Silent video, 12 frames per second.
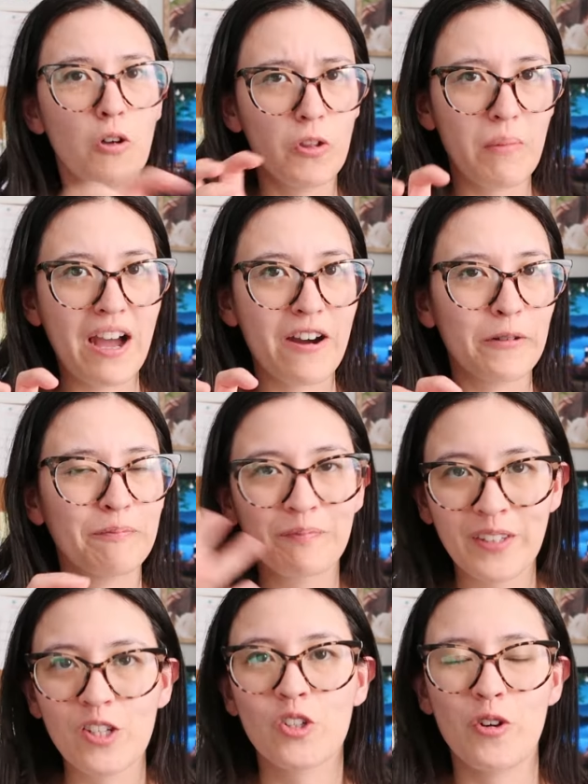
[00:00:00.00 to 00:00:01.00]
pull them out,
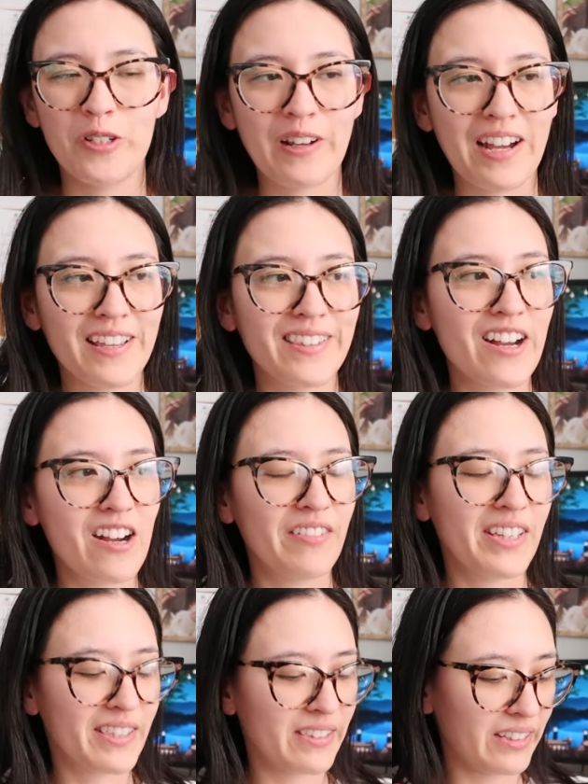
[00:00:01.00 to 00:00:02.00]
show you guys
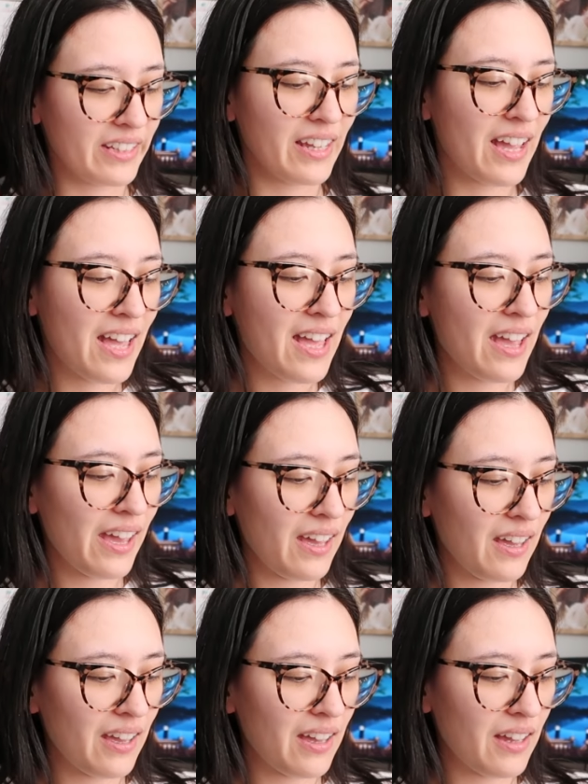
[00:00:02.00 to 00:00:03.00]
obviously,
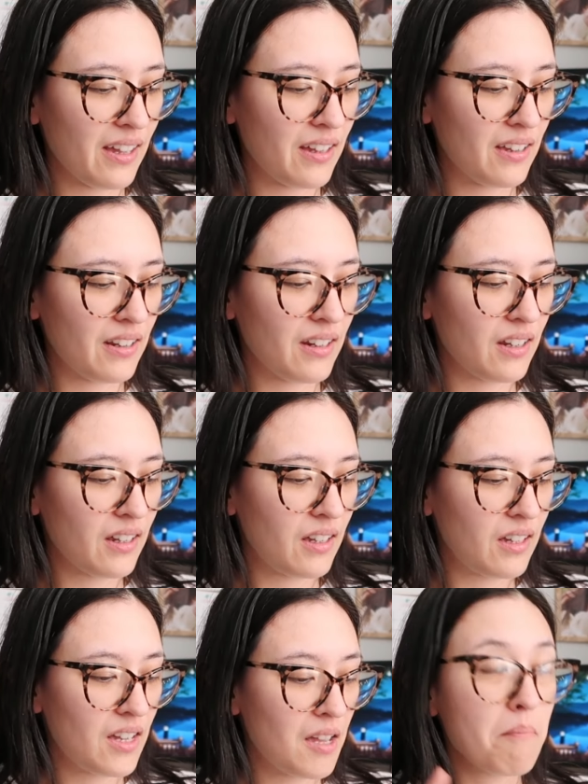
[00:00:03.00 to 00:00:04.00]
and
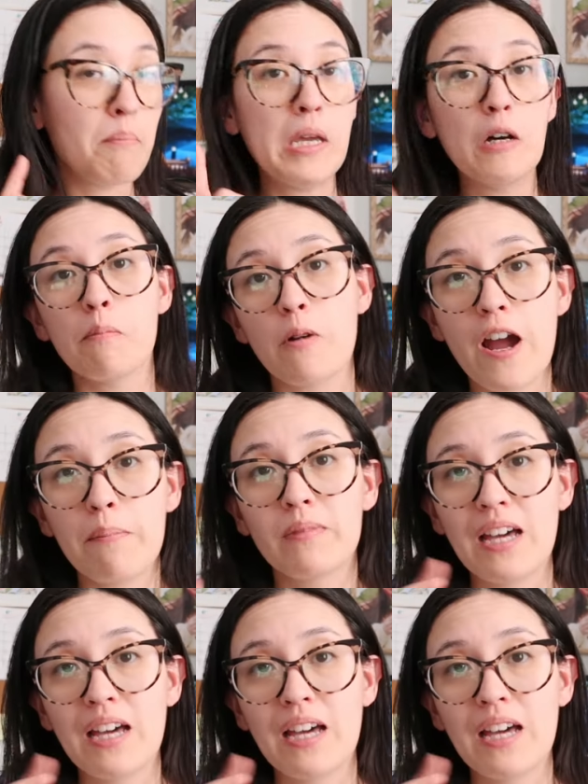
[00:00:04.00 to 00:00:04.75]
meal prep.